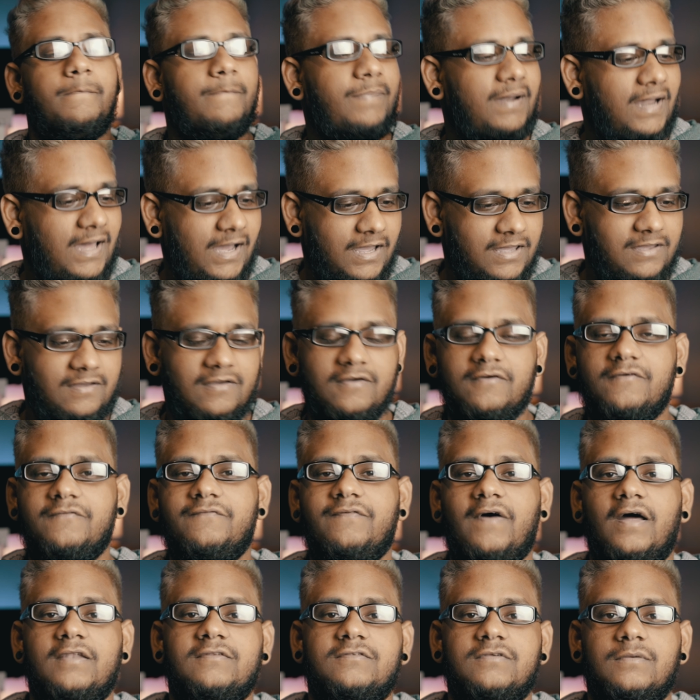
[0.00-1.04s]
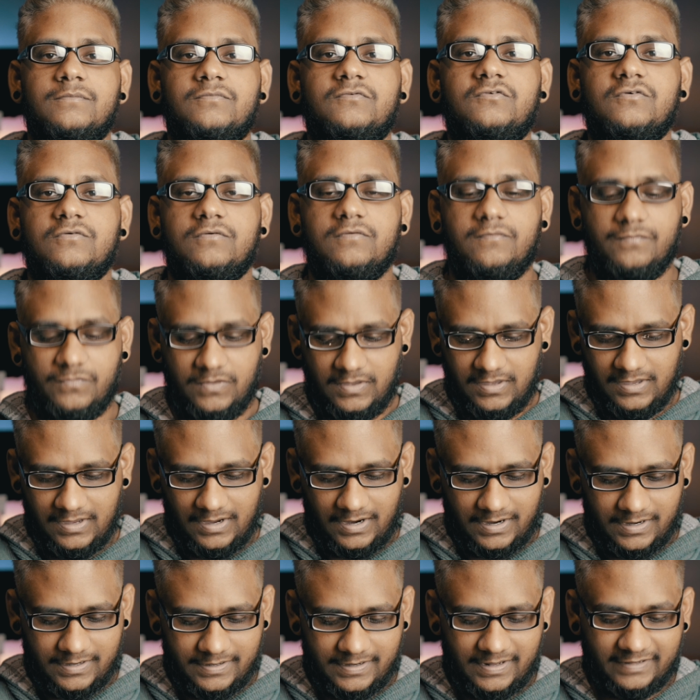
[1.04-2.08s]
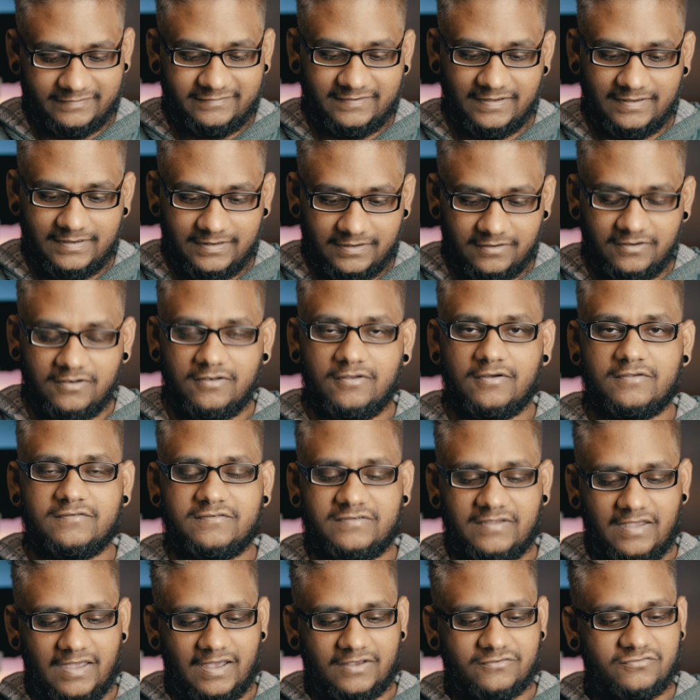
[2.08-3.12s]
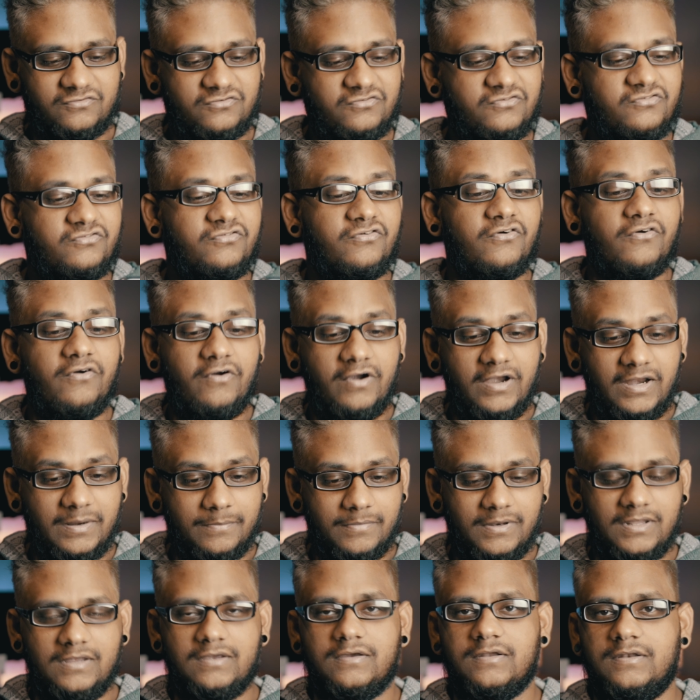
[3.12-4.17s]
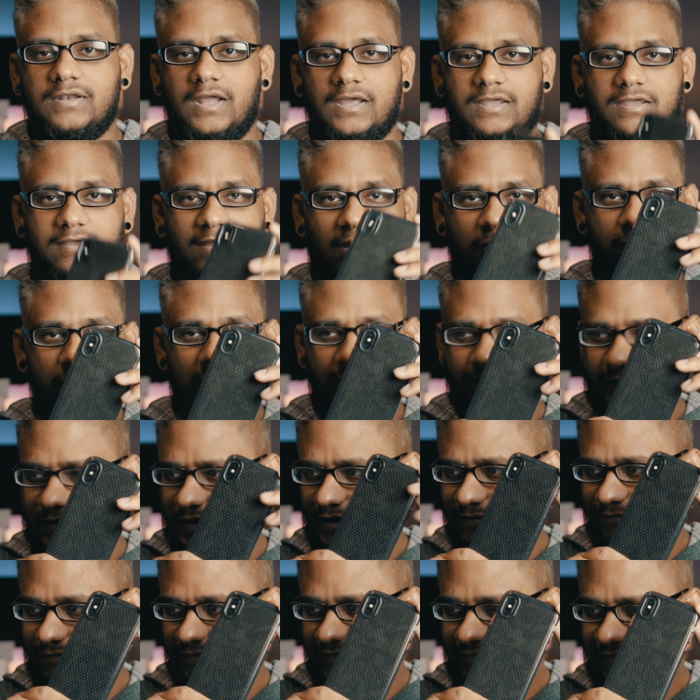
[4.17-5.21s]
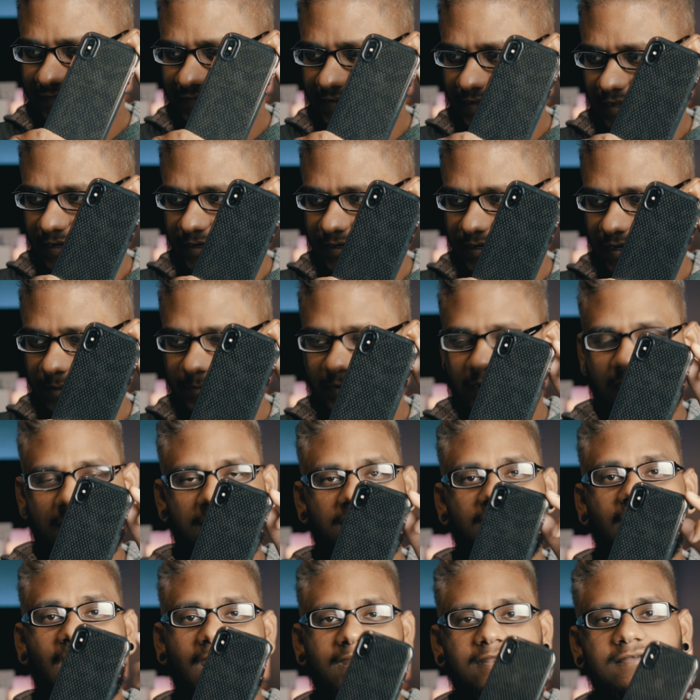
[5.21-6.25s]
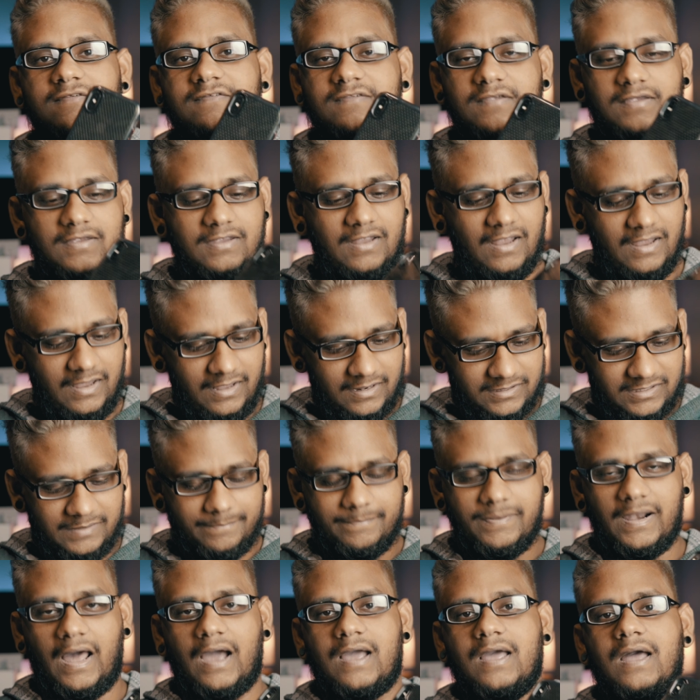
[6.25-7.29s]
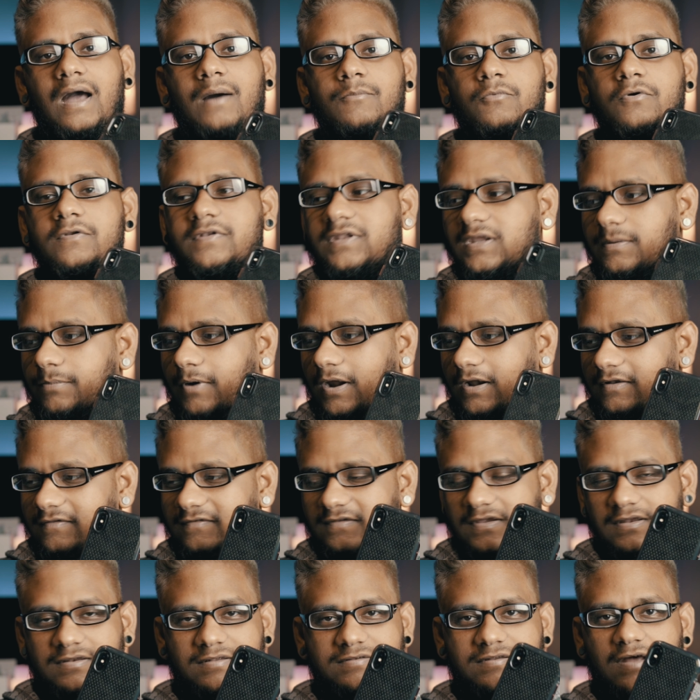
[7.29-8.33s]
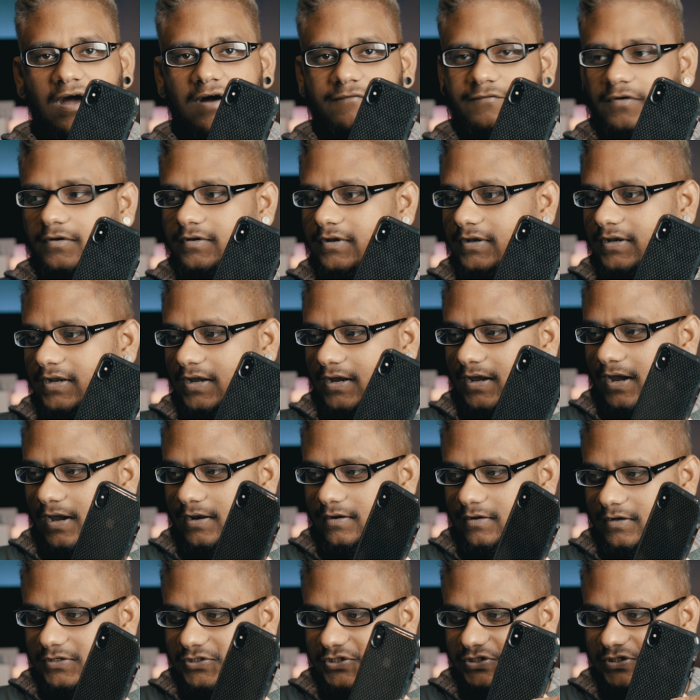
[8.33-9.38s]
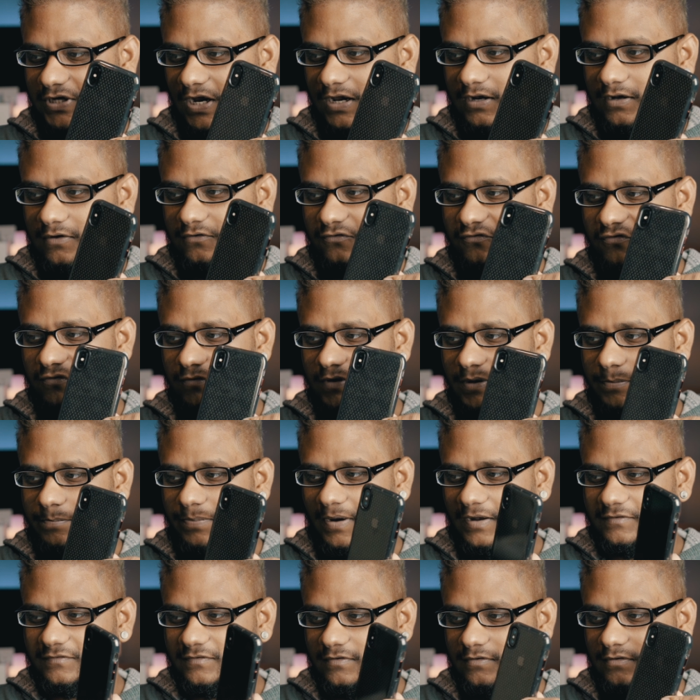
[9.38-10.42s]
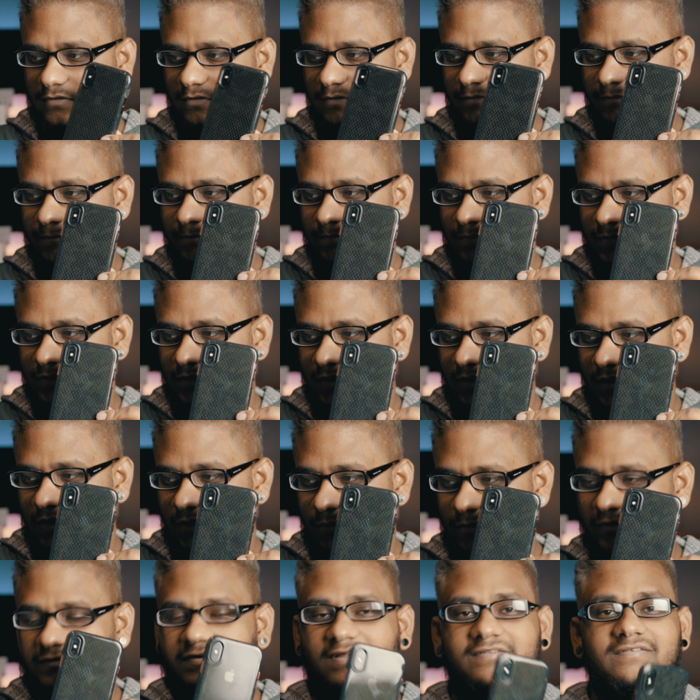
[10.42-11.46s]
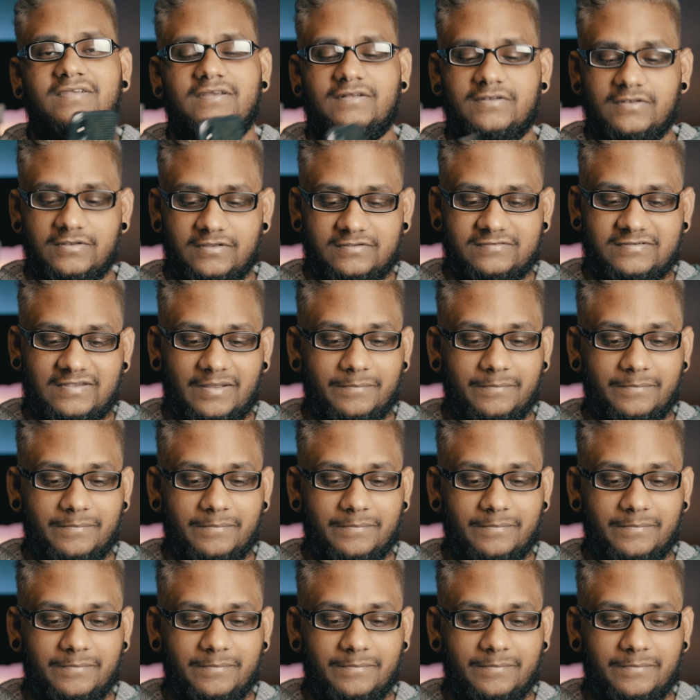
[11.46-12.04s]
Black Phantom 2. And I think it looks extremely good. Like, I don't know if you could even see that there, but you could kind of see the black camo D-brand skin that I have under there kind of shining through the pattern, which I think looks